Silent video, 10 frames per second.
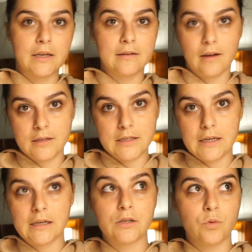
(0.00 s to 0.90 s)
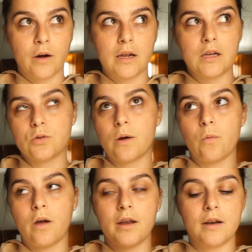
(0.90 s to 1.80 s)
19 and 20 and
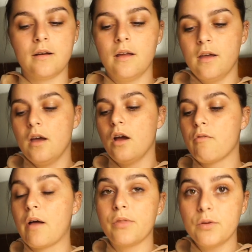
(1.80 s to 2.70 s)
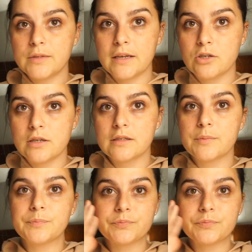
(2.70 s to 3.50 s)
21 and around those ages,